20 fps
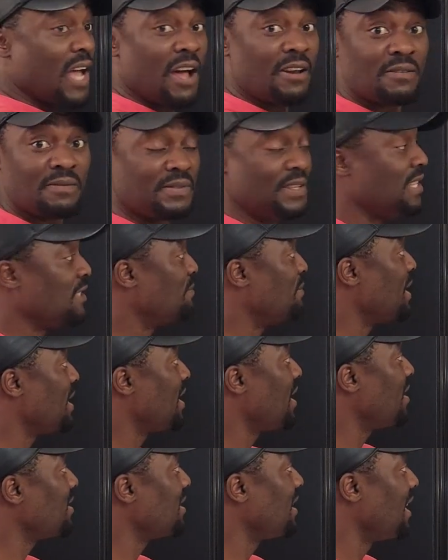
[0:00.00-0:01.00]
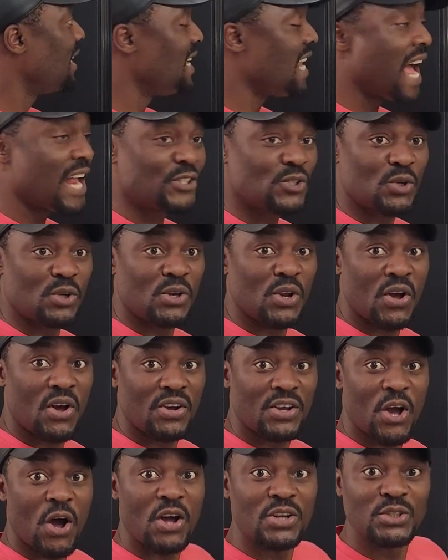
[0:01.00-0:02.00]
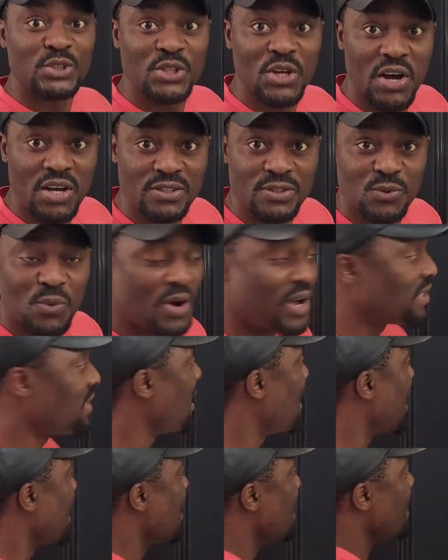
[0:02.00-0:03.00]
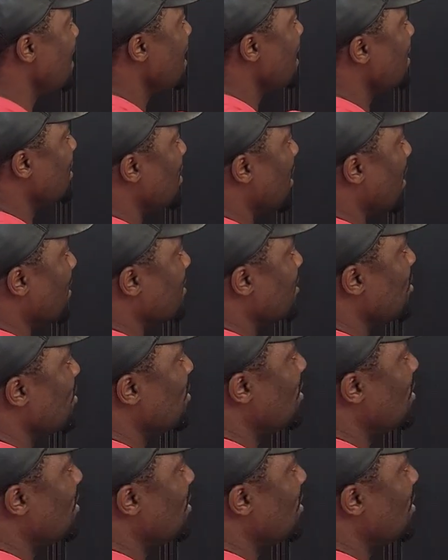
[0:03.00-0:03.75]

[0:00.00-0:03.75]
out of this because natural log undoes what E does. You